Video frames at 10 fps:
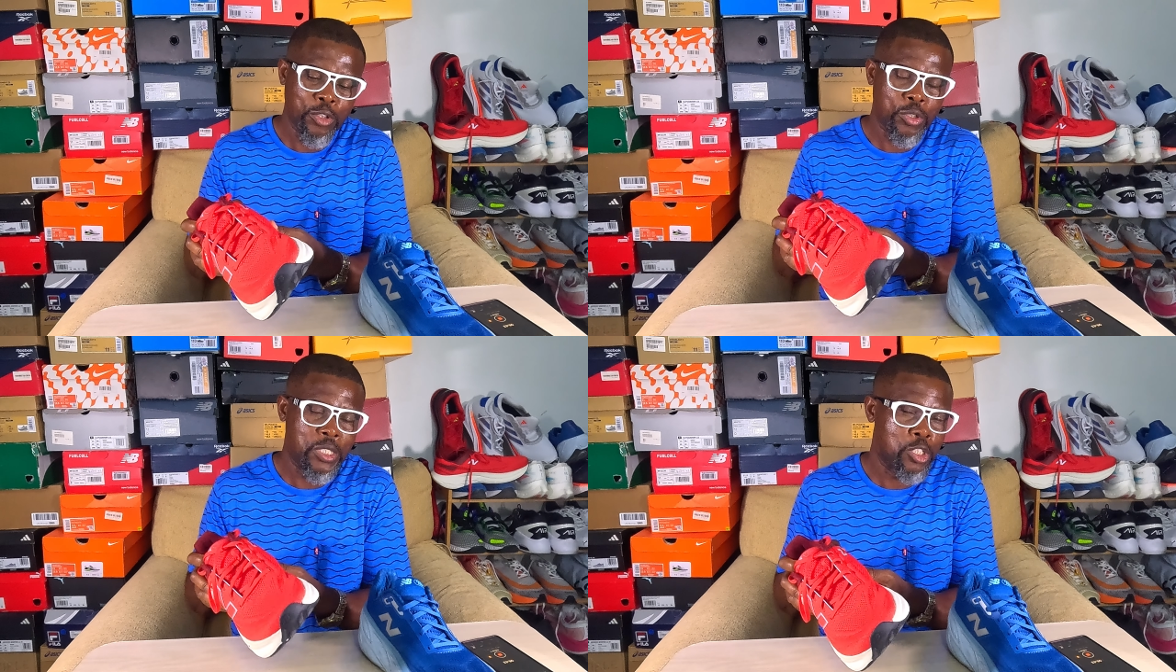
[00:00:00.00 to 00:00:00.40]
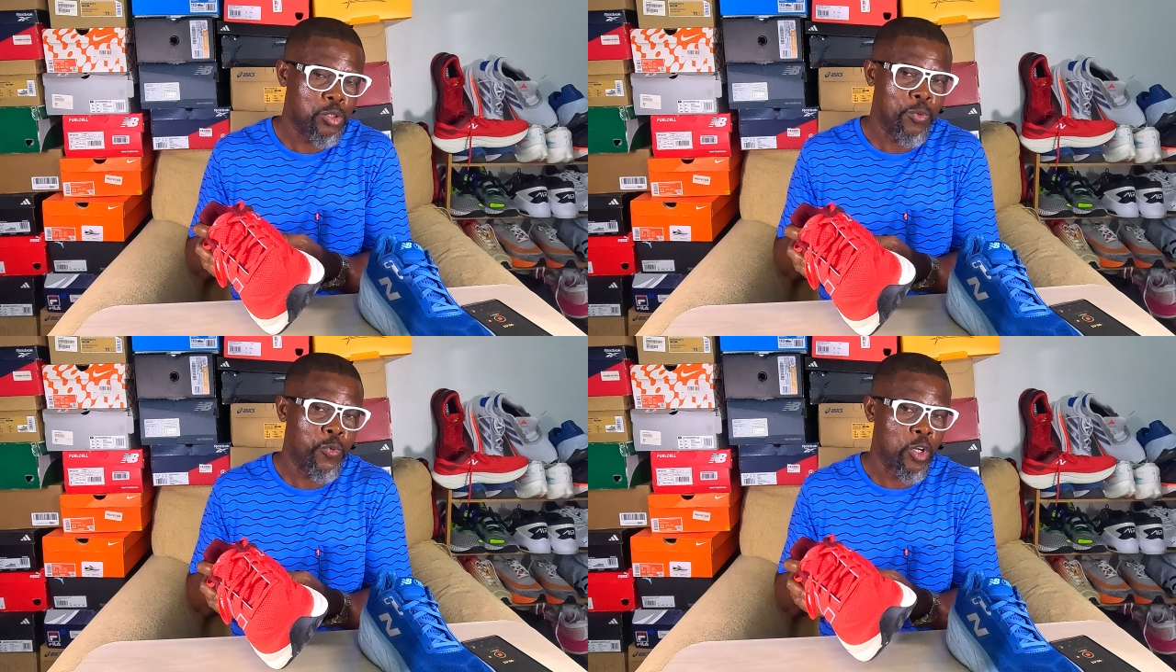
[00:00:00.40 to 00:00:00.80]
use this
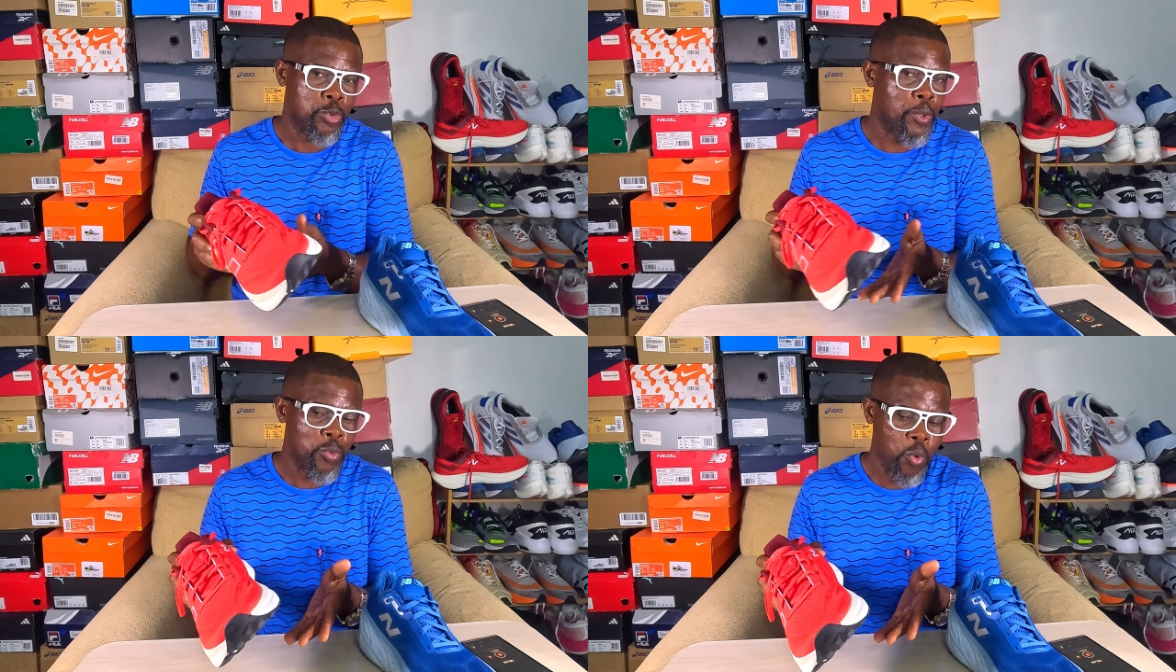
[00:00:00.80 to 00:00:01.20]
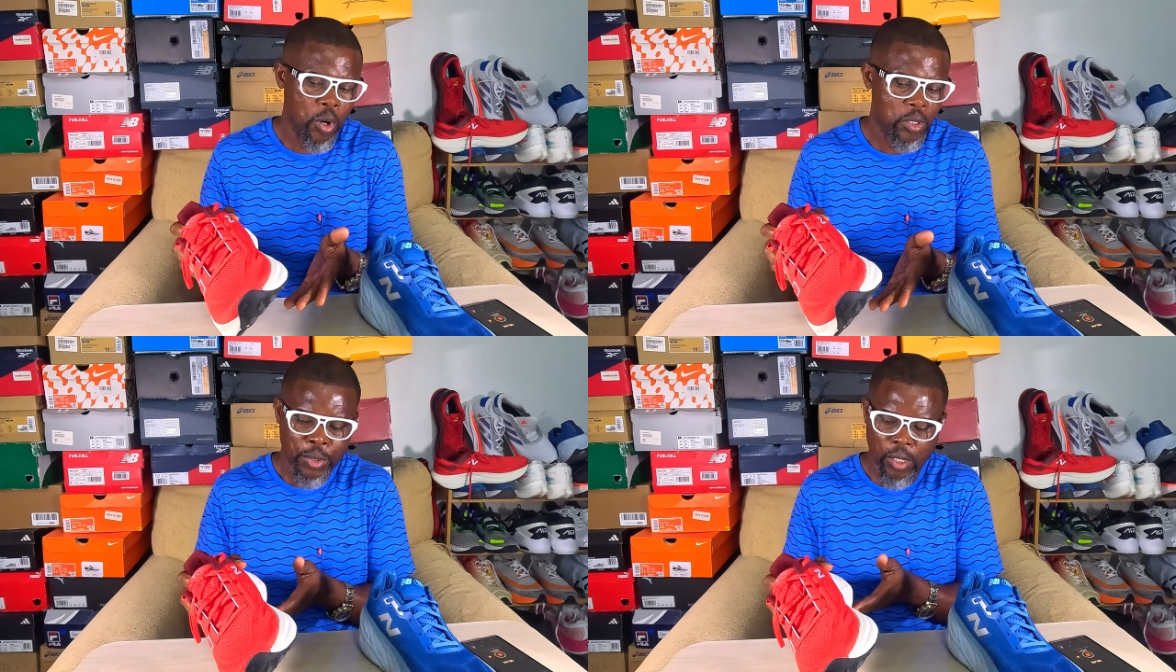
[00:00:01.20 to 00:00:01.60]
shoe for speed
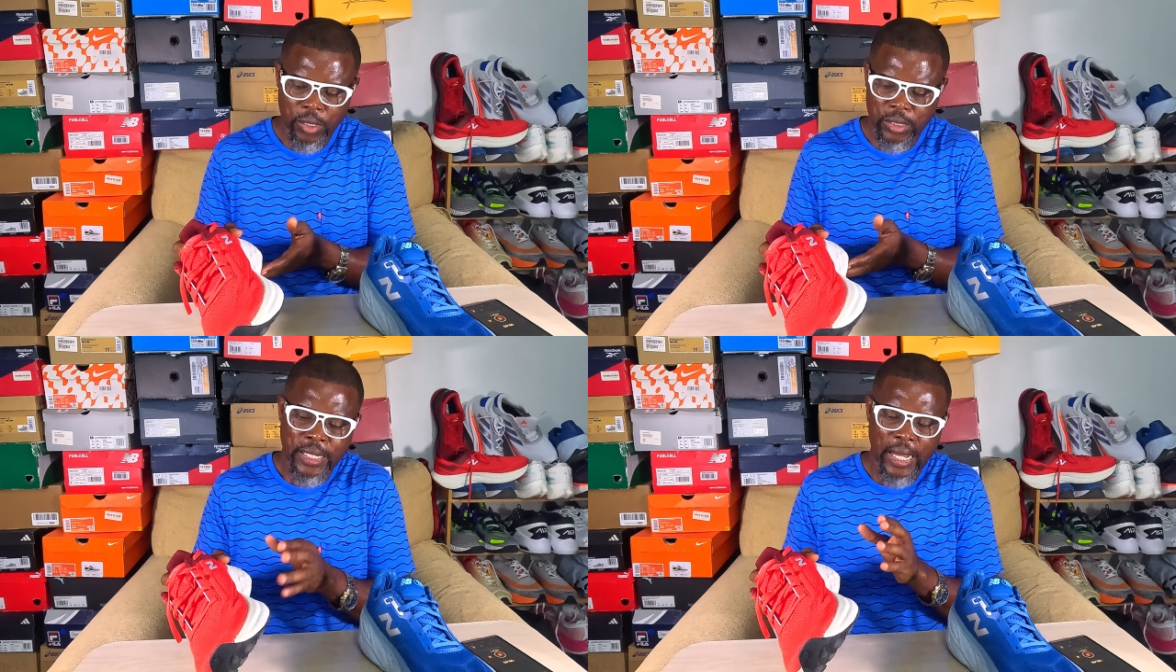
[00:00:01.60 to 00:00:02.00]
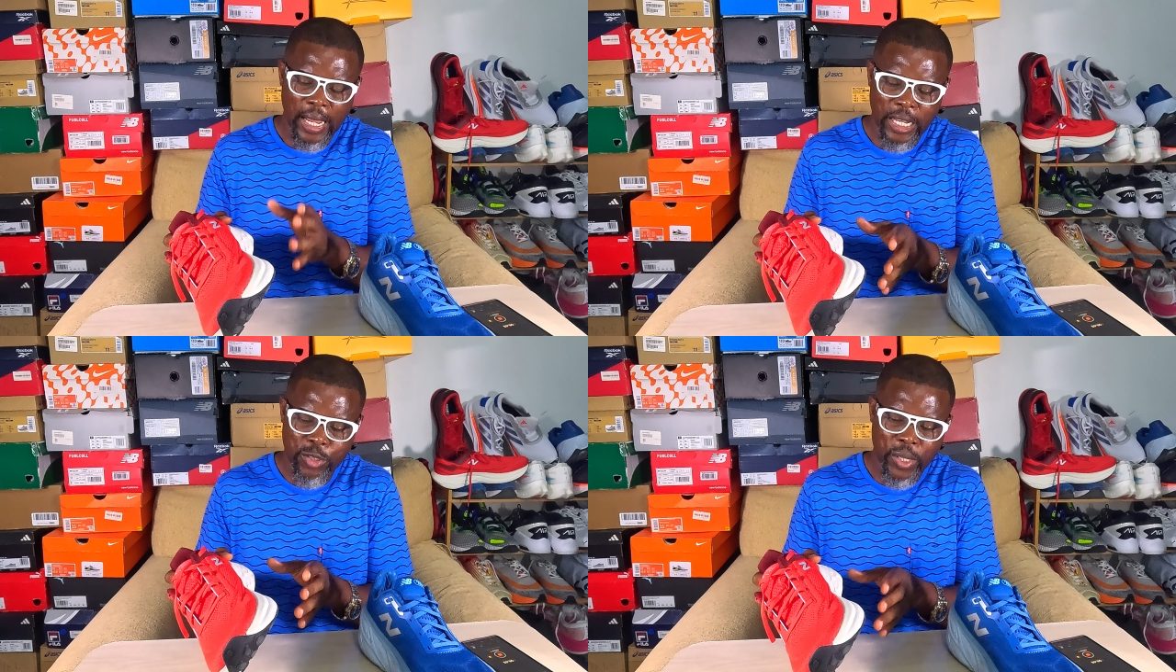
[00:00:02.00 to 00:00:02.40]
walk because their
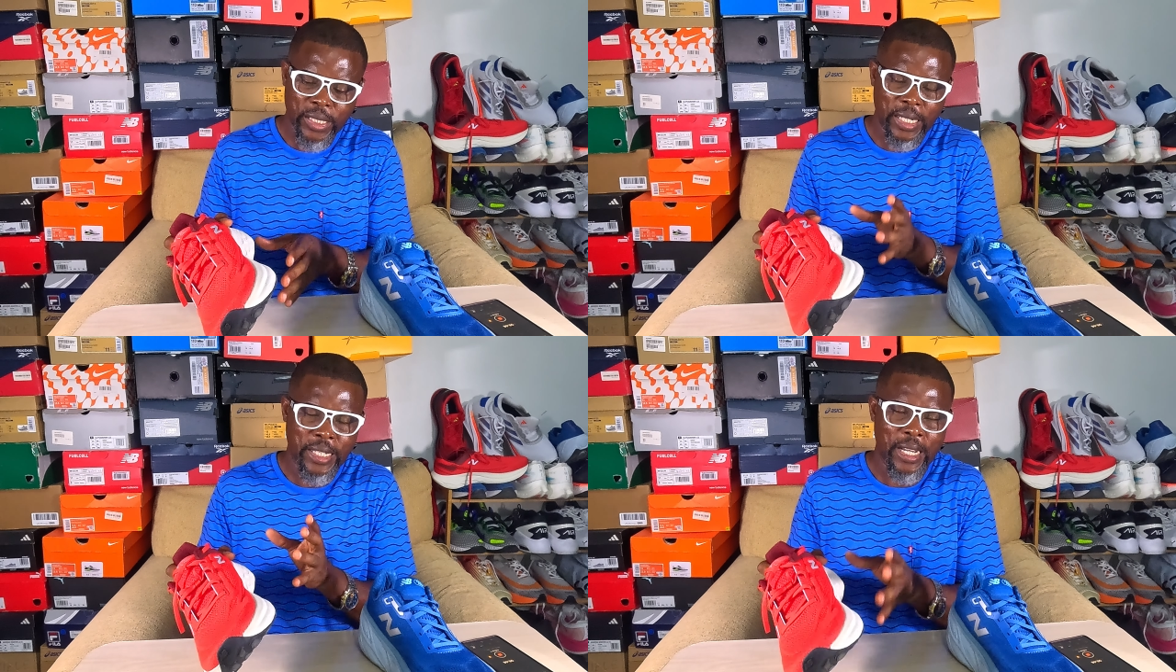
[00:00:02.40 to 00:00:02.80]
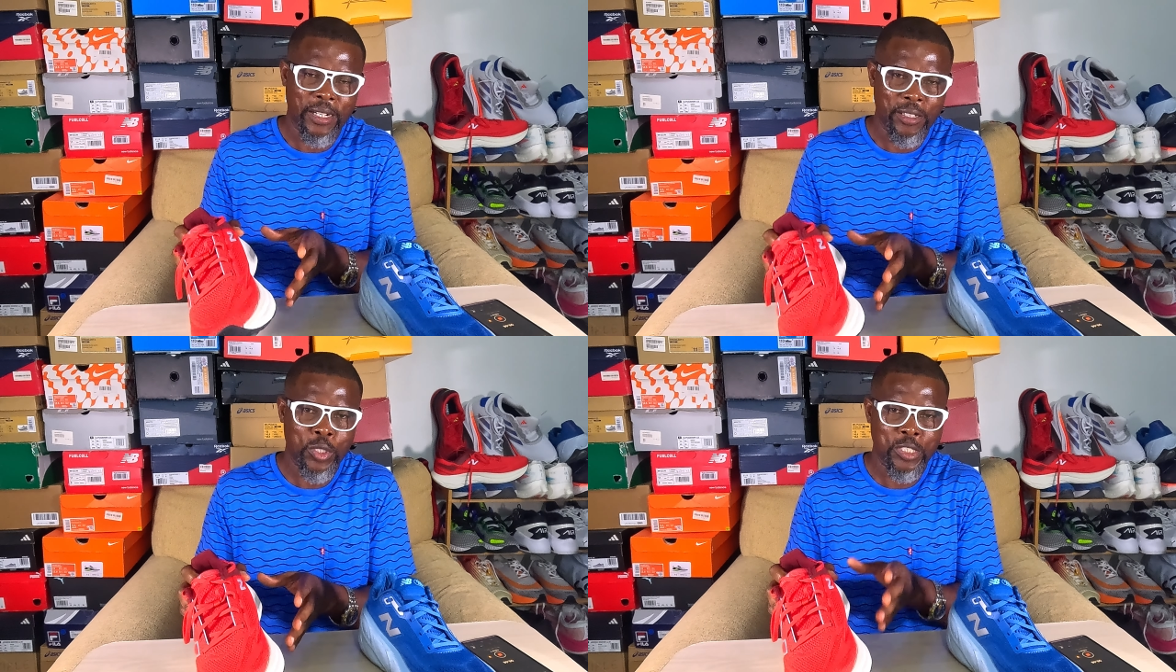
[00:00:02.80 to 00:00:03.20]
lightweight and their
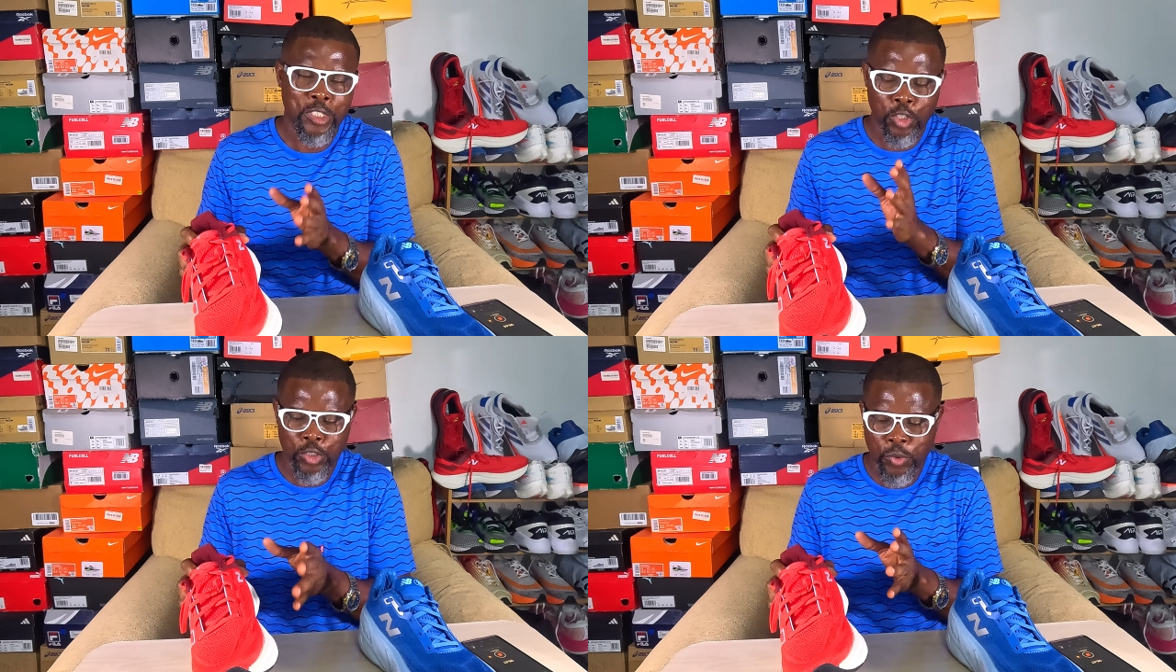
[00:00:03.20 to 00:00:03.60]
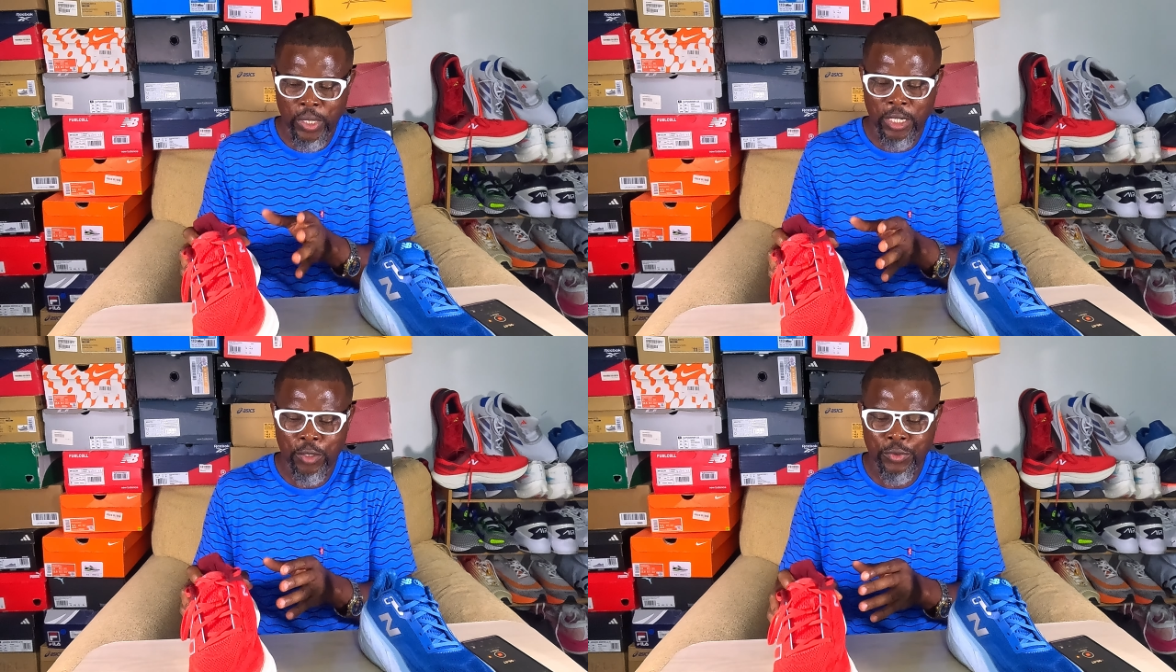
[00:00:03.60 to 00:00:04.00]
response is also enough.